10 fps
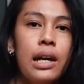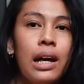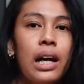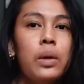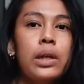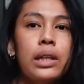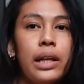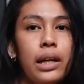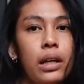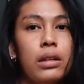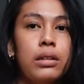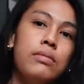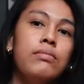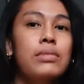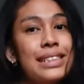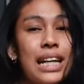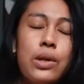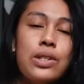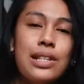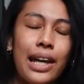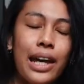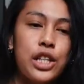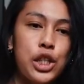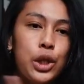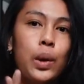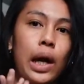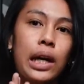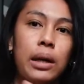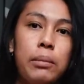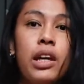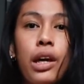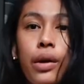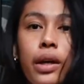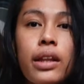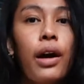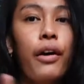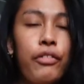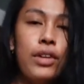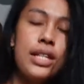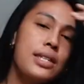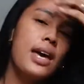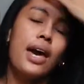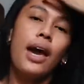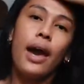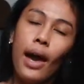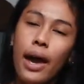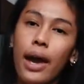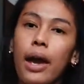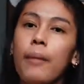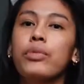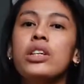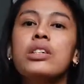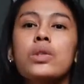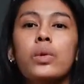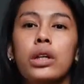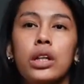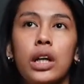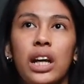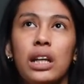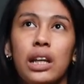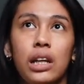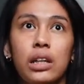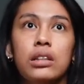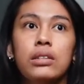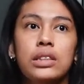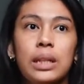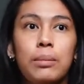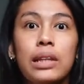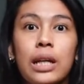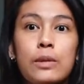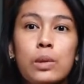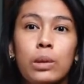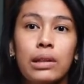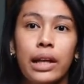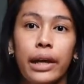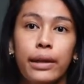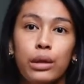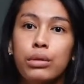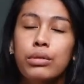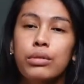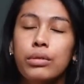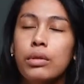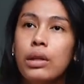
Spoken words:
how it like sounds like. So I am here in the office, and this is where I like sometimes would like to